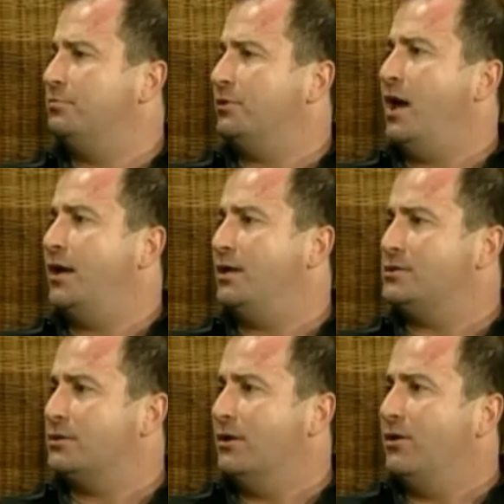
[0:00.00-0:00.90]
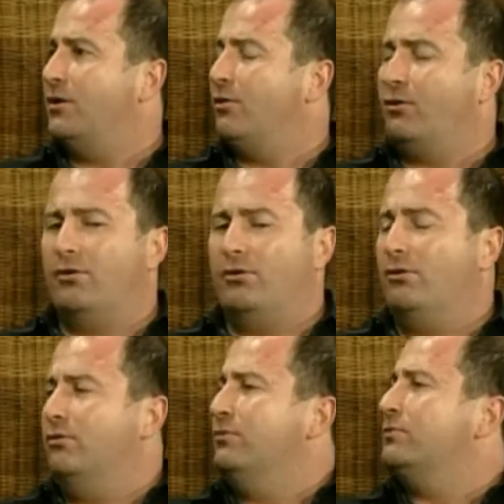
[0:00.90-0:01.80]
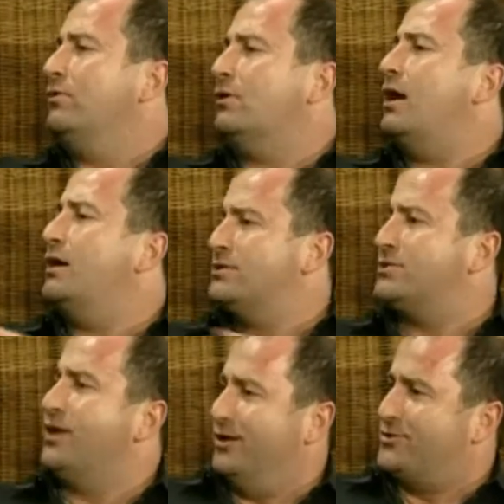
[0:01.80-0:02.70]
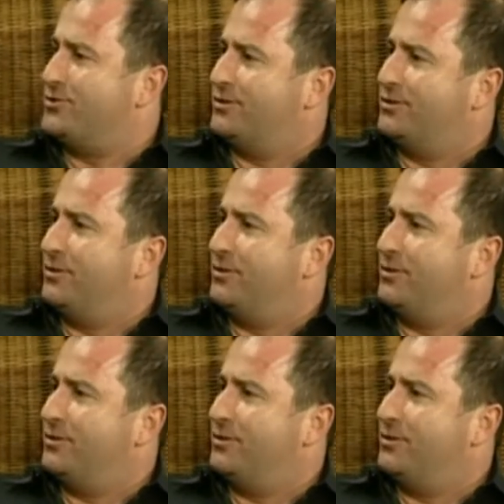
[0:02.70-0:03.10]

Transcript: of planets all over all kinds of suns.